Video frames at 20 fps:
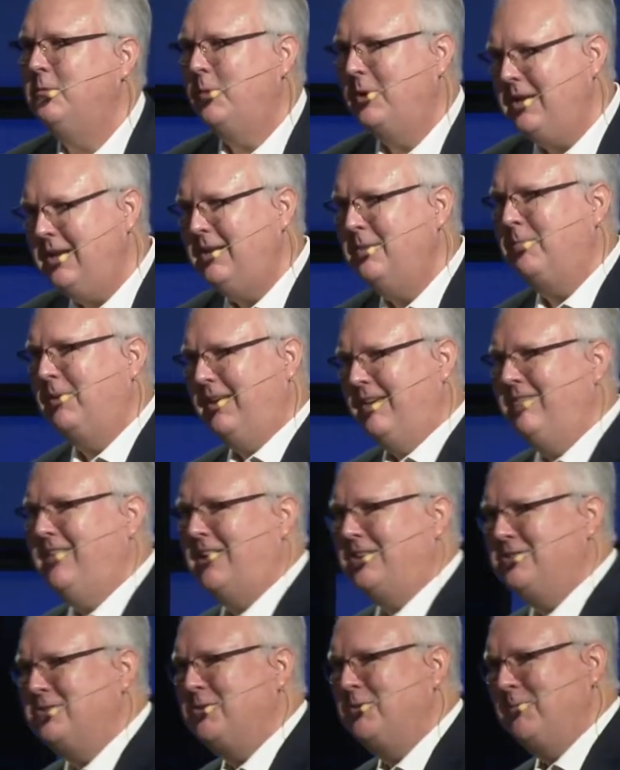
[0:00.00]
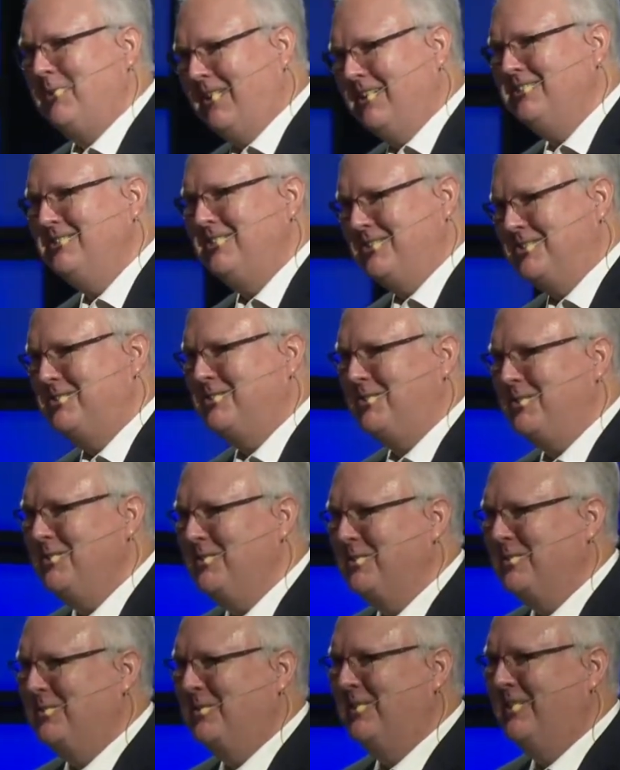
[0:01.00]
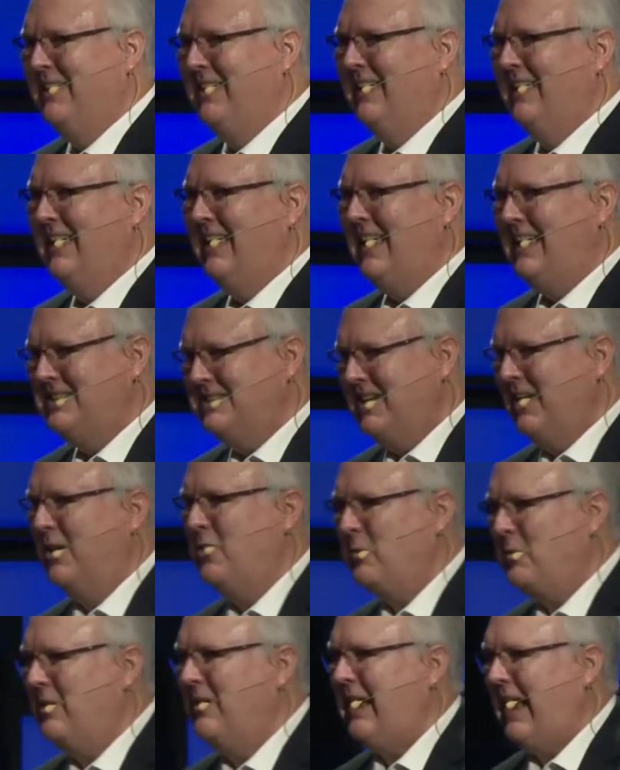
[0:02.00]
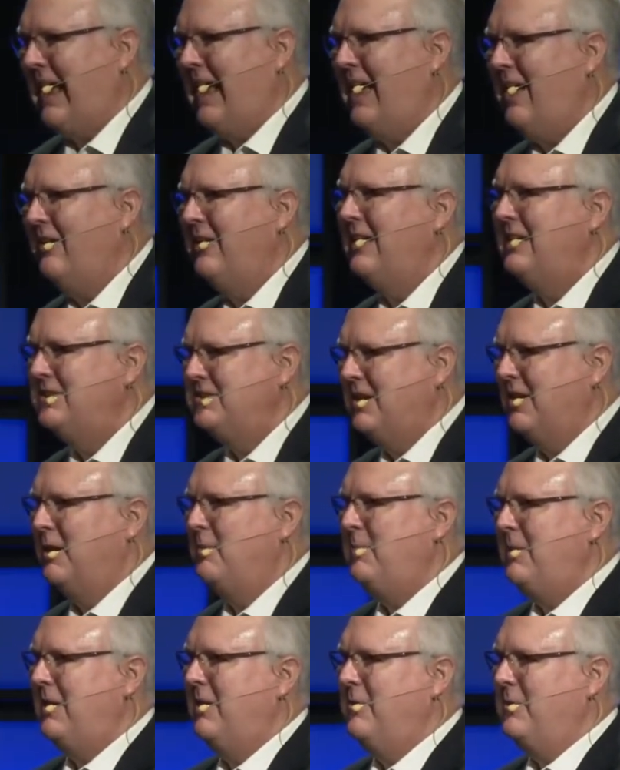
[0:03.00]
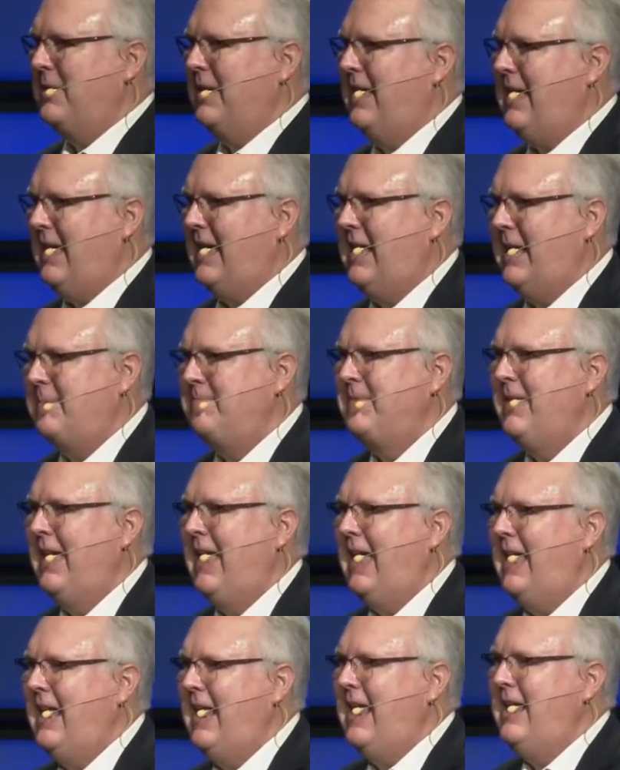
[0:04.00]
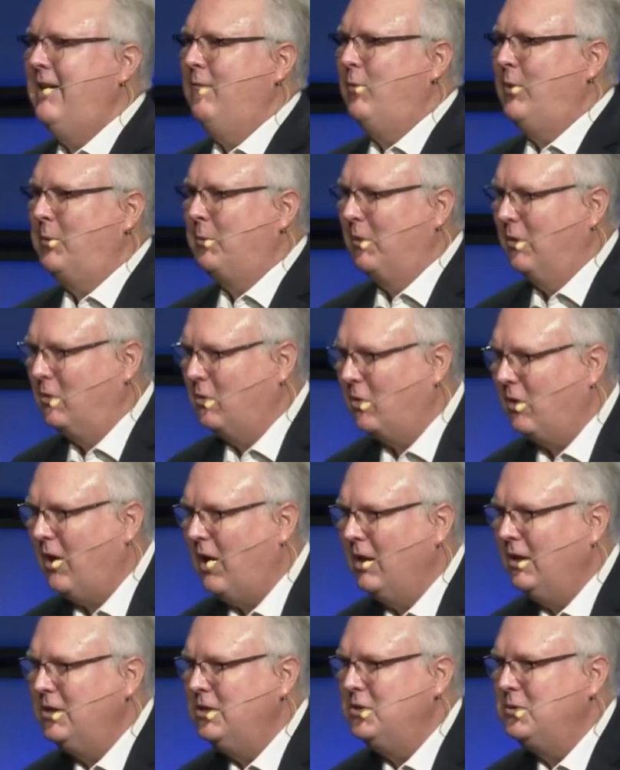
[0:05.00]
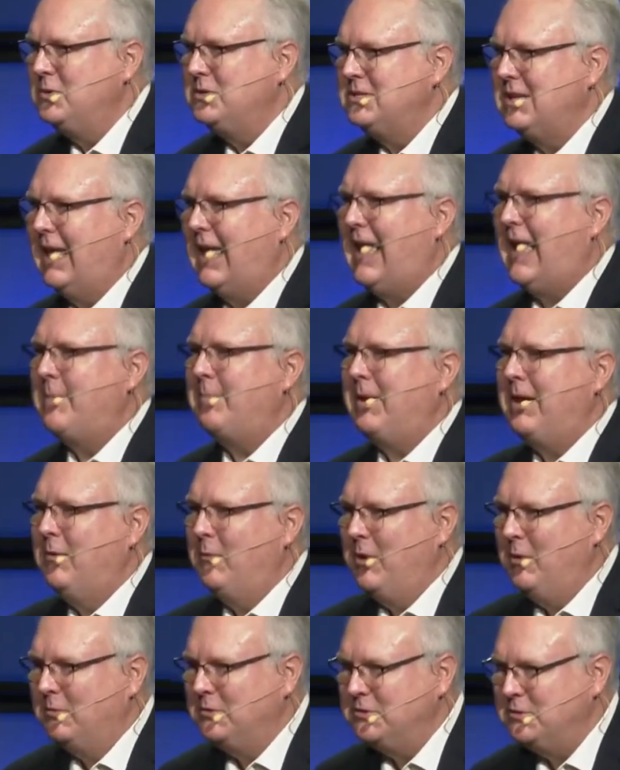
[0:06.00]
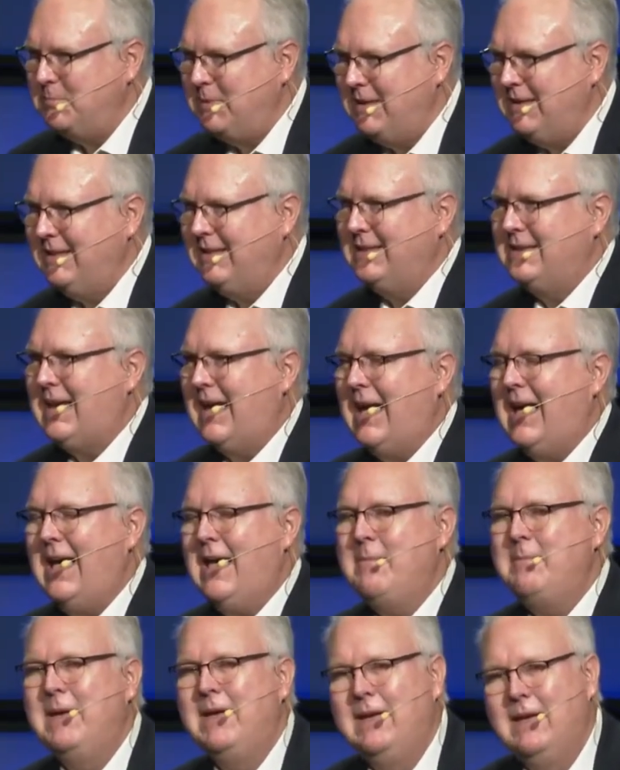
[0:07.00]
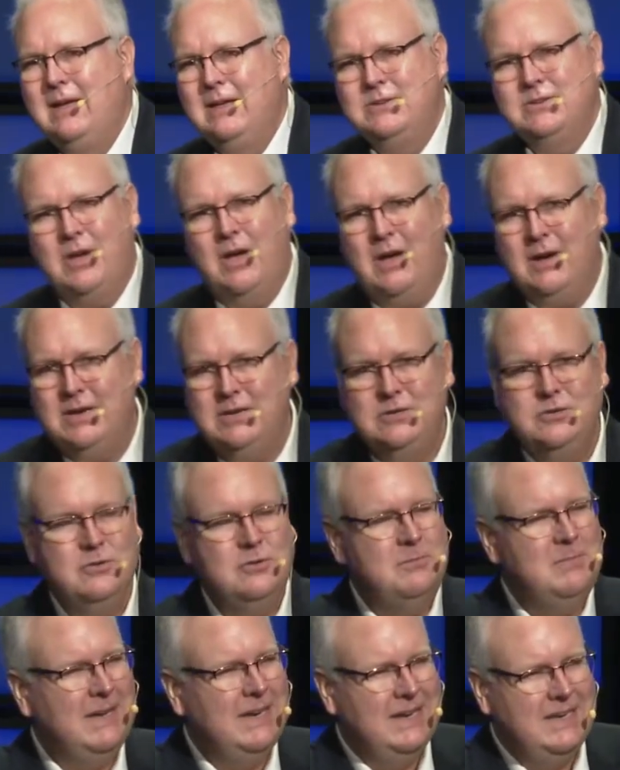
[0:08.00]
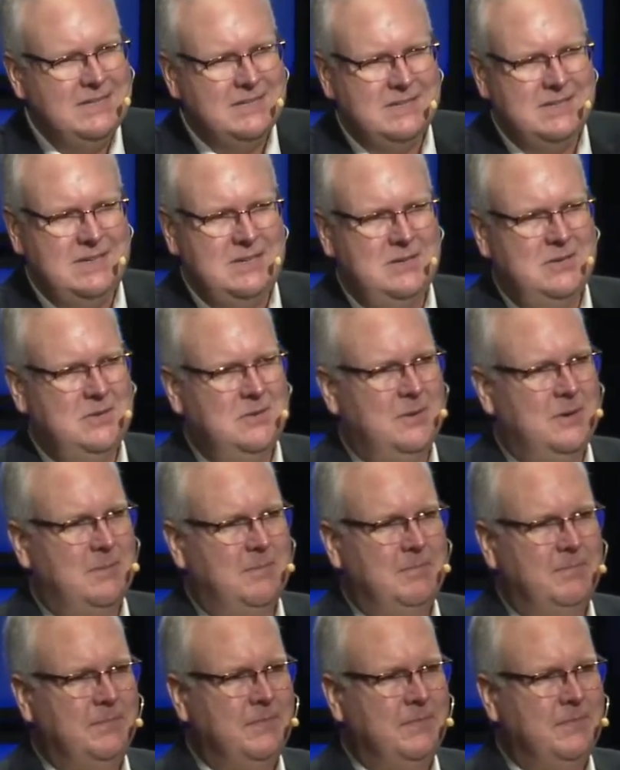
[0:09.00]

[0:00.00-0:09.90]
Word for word: we need to believe that's true because it's true. It's going to work out. It's going to be okay. And, and if we will crawl into his lap and we will spend time talking to him, but listening to him,